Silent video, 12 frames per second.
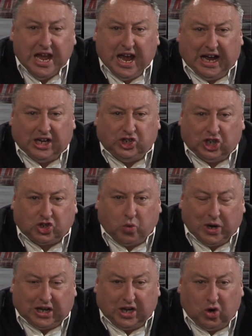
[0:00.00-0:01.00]
Uh, just
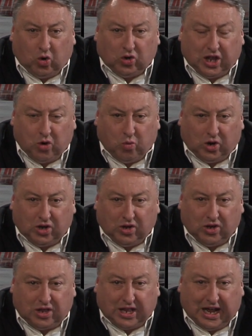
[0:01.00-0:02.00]
quickly, also want
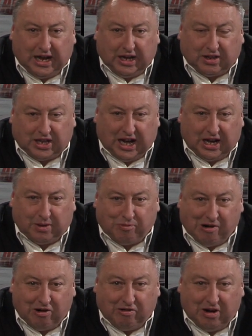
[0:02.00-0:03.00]
to say at the start of the
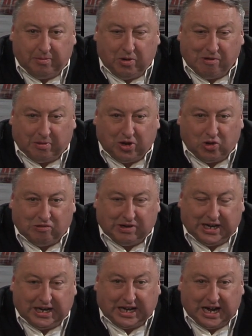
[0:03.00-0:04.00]
program, you probably saw a
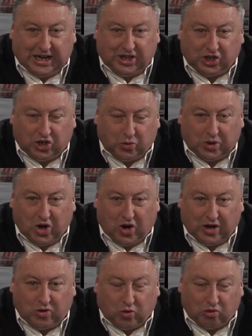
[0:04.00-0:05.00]
dedication to a
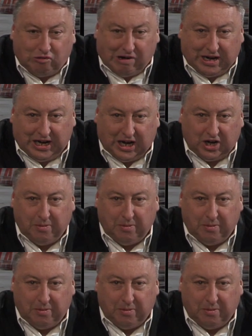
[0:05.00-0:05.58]
guy called Craig Young.